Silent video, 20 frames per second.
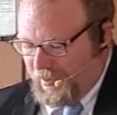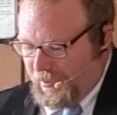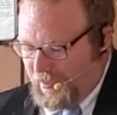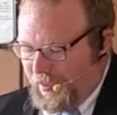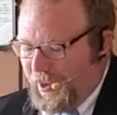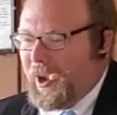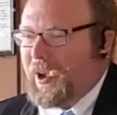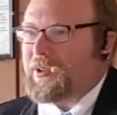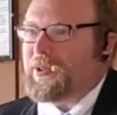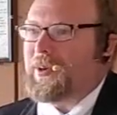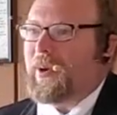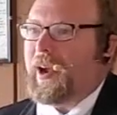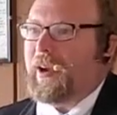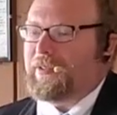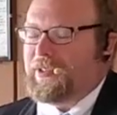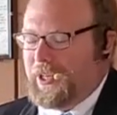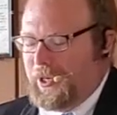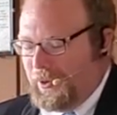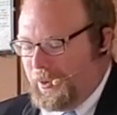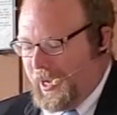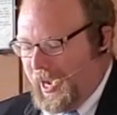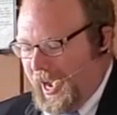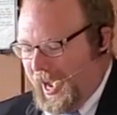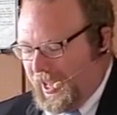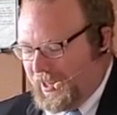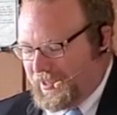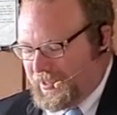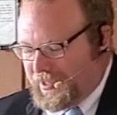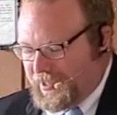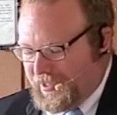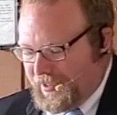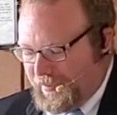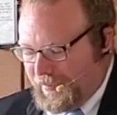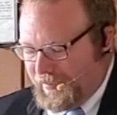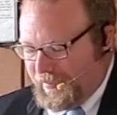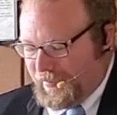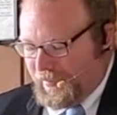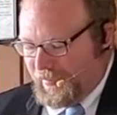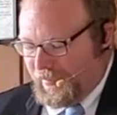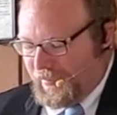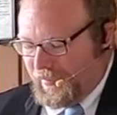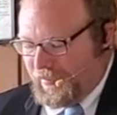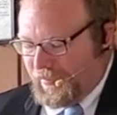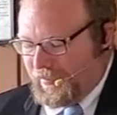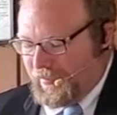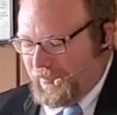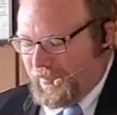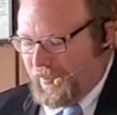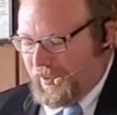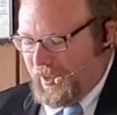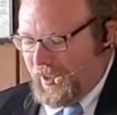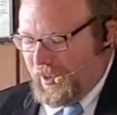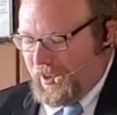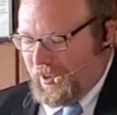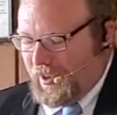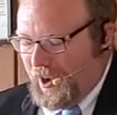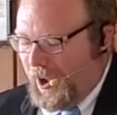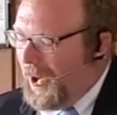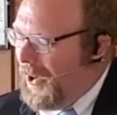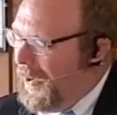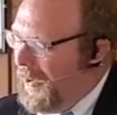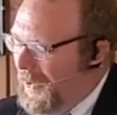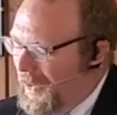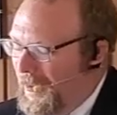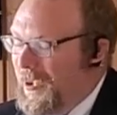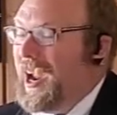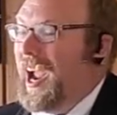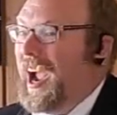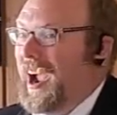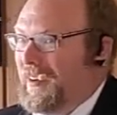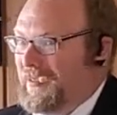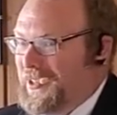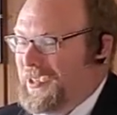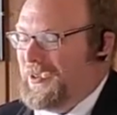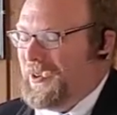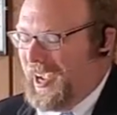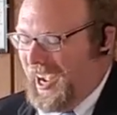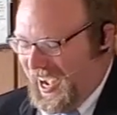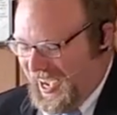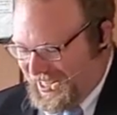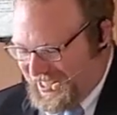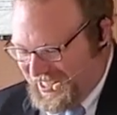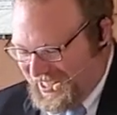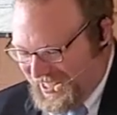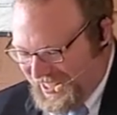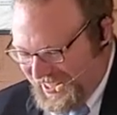we also have two cats. So, you need a cat? No, we have two cats.